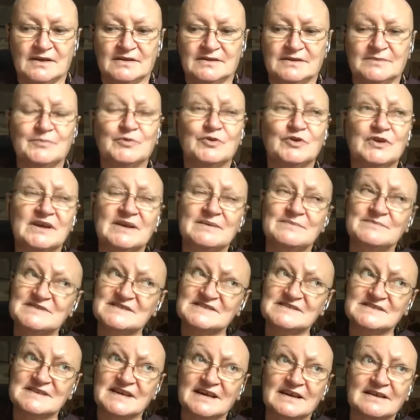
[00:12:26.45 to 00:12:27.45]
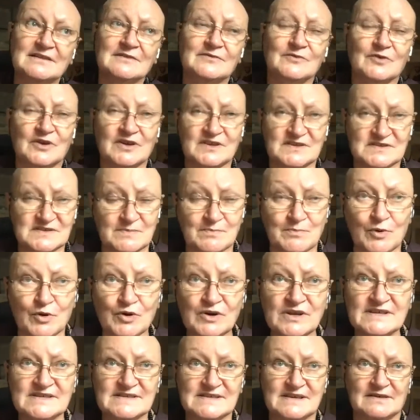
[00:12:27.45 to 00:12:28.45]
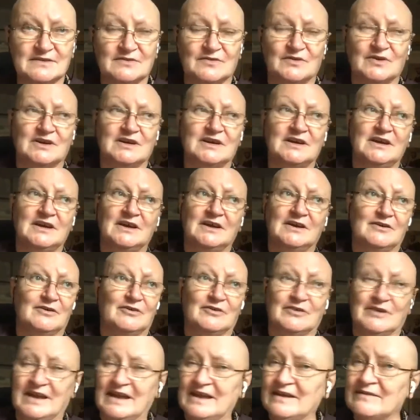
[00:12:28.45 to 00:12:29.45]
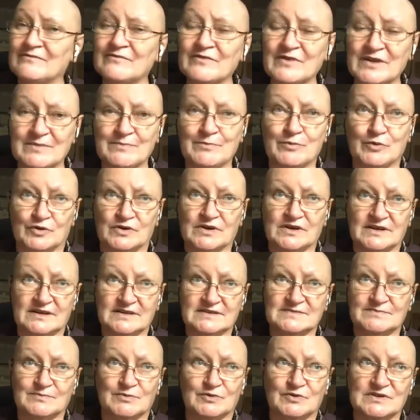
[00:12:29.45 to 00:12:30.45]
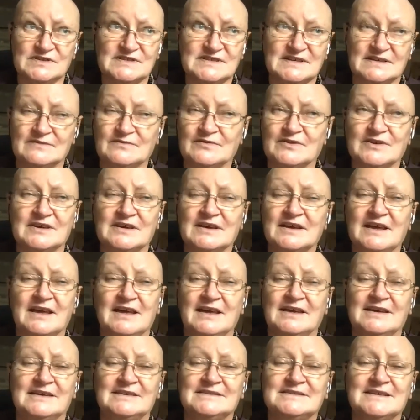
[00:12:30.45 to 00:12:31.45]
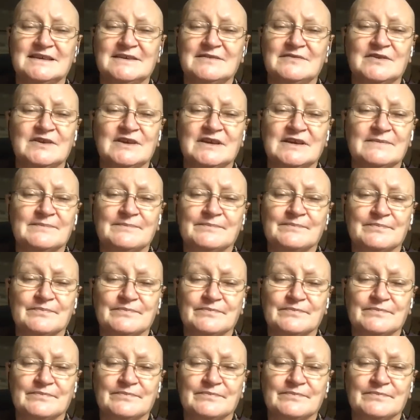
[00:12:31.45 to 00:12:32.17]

The Buddha himself, as a bodhisattva, or every Buddha as bodhisattva, is giving